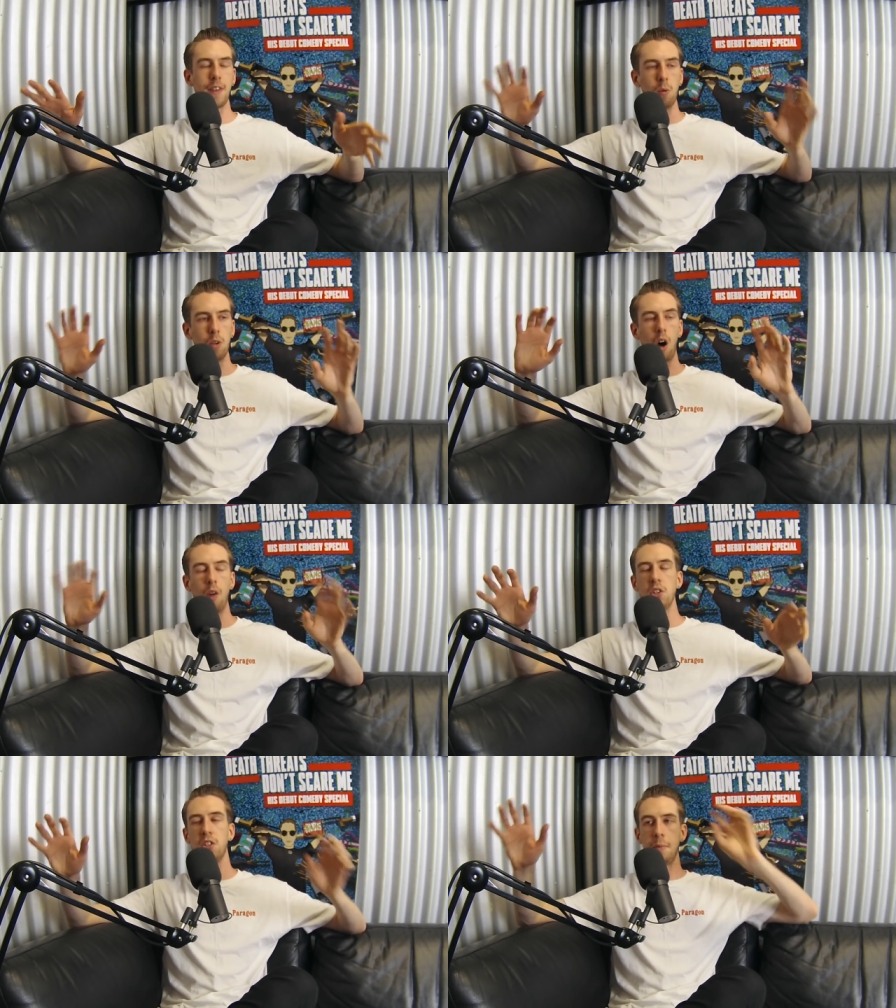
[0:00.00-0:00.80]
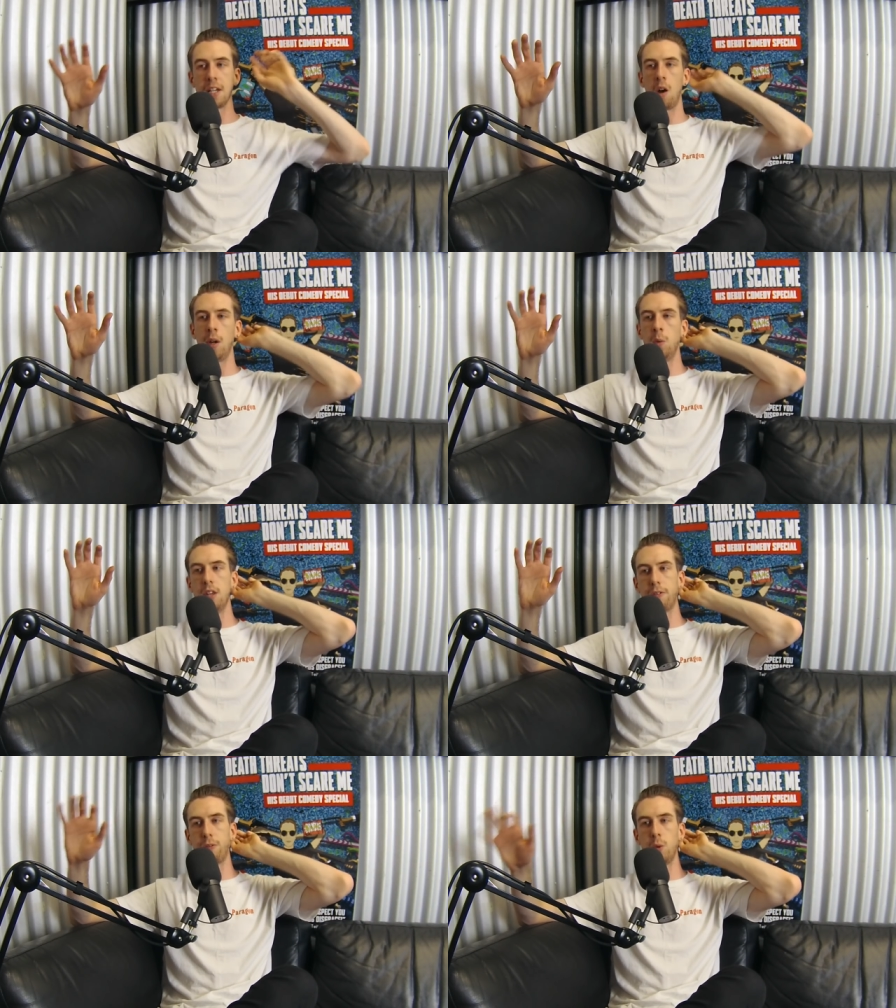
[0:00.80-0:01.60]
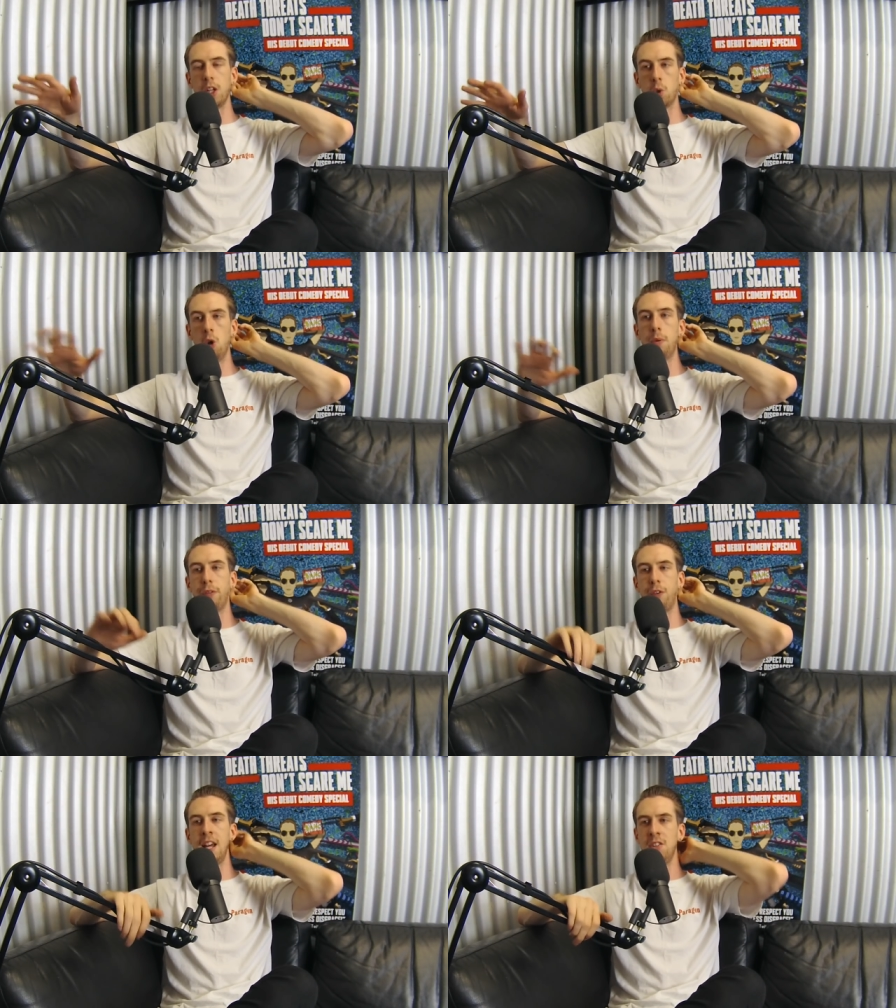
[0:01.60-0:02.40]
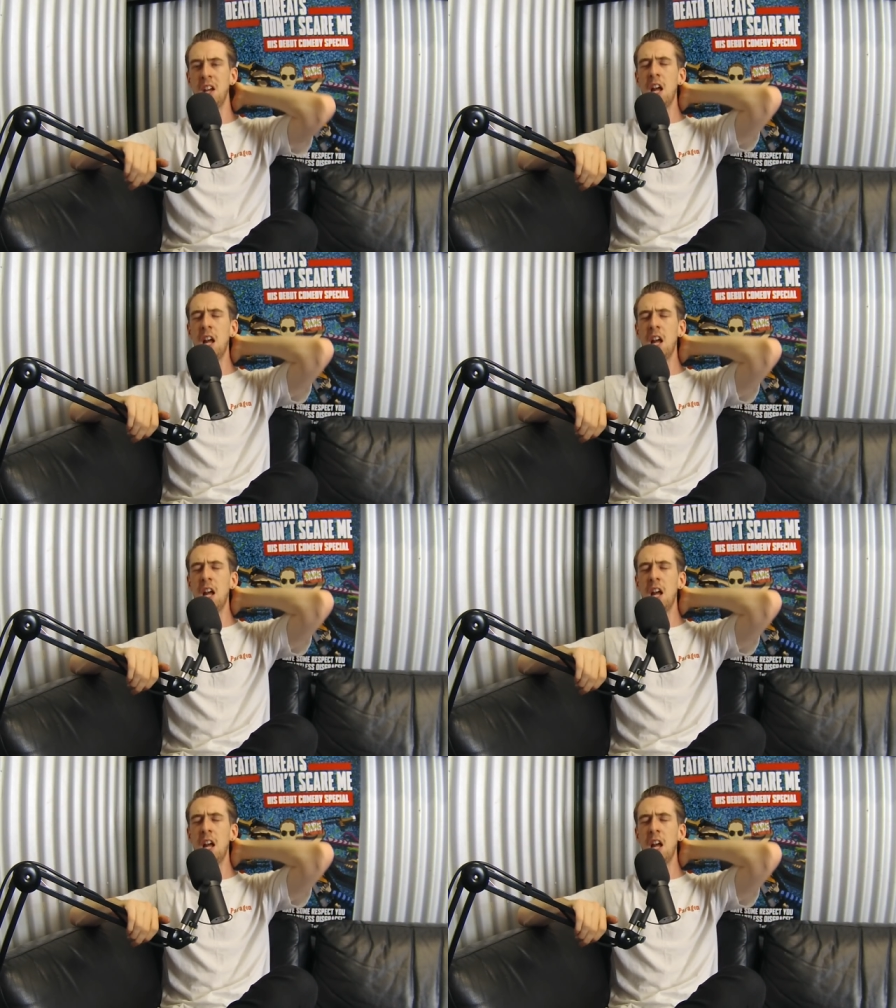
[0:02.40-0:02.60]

They would obviously be going with a with a group of friends,